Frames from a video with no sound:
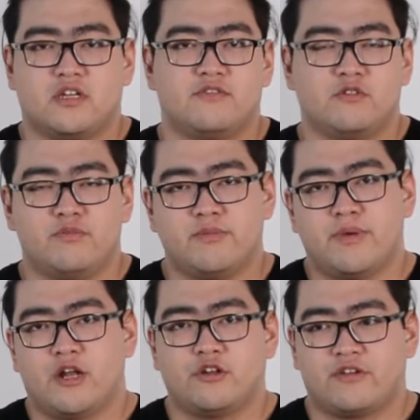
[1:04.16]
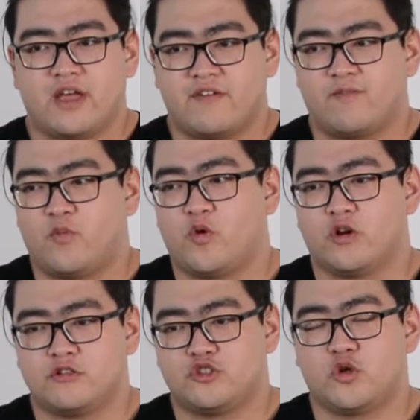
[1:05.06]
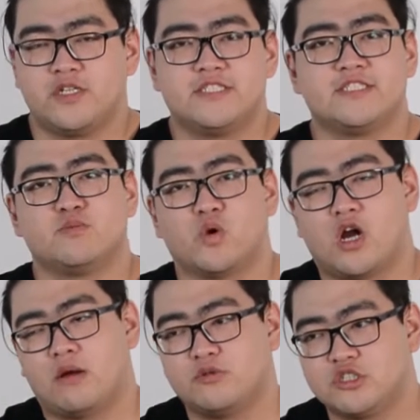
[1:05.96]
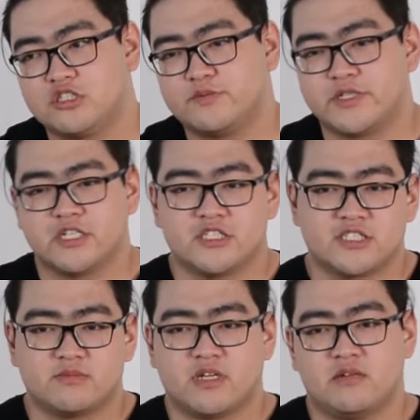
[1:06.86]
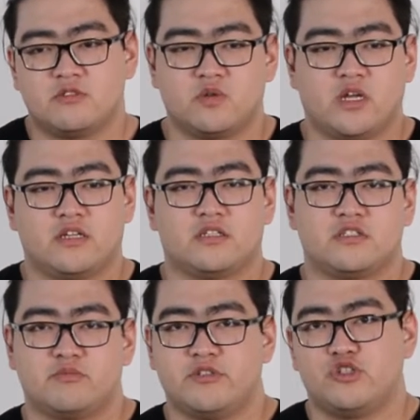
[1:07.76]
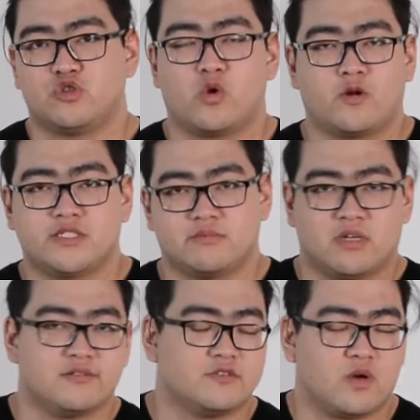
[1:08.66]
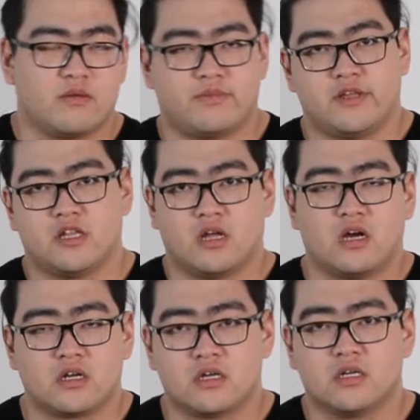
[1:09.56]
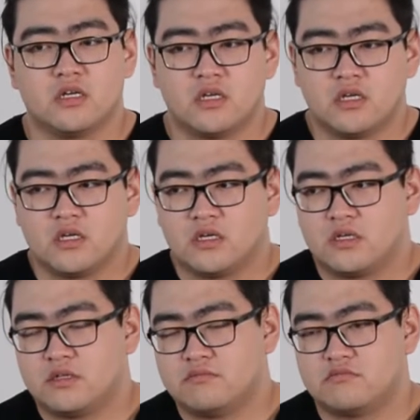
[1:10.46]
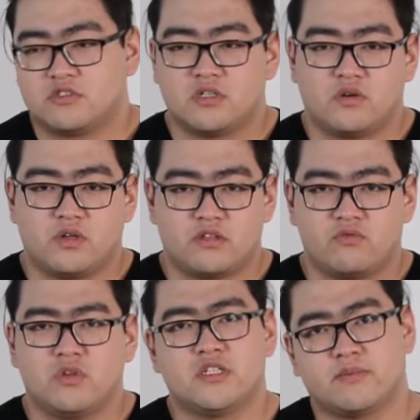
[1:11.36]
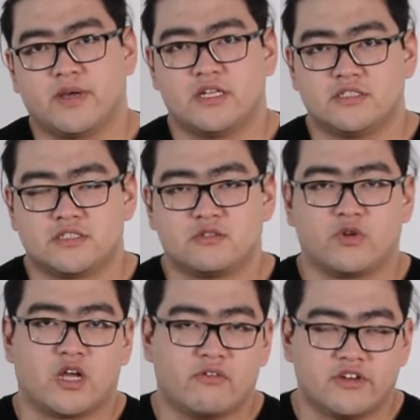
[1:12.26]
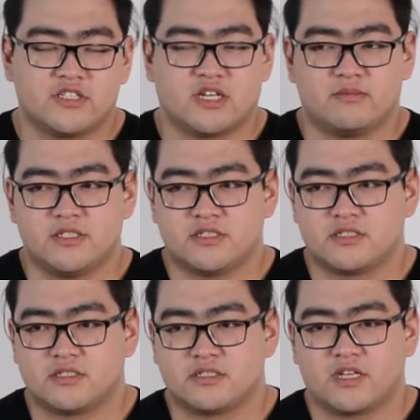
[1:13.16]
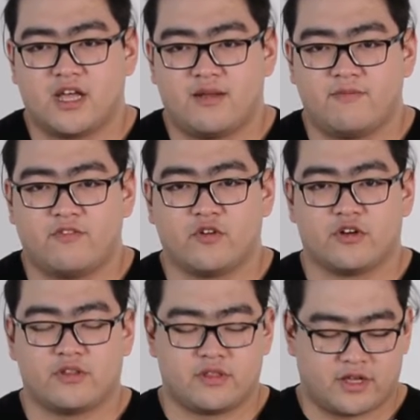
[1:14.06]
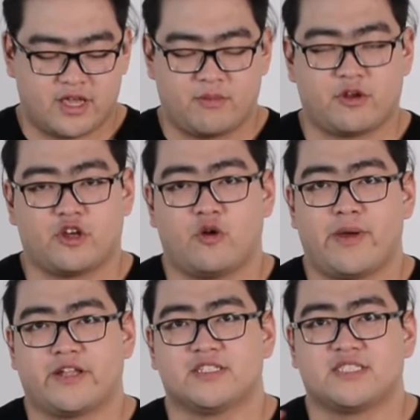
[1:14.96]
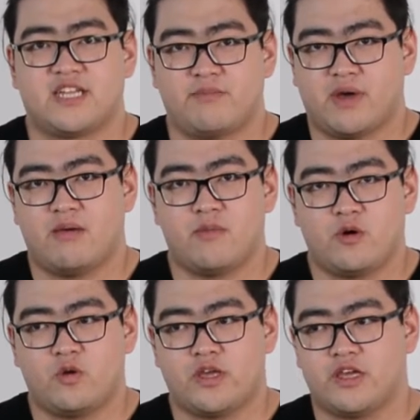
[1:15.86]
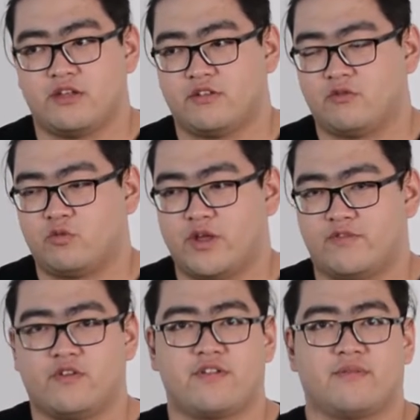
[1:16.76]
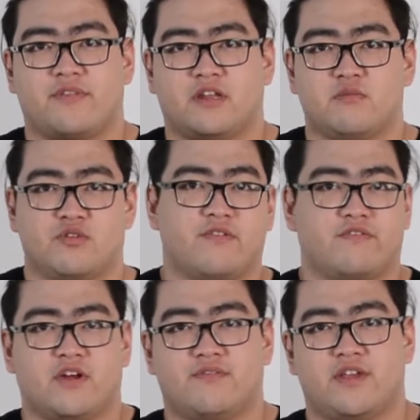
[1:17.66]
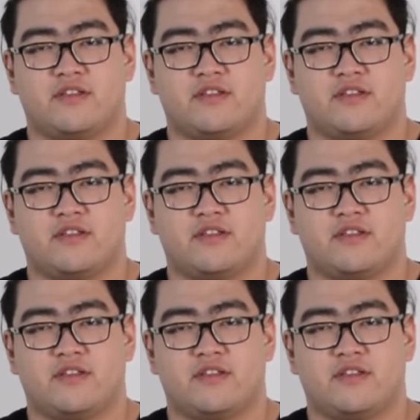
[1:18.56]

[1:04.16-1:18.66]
would be better to have more choices, more options, because sometimes you want it to be shorter, sometimes you want it to be longer. So it really depends. The recovery time is the time for the camera to go back to standby mode and wait for something to move in front of it.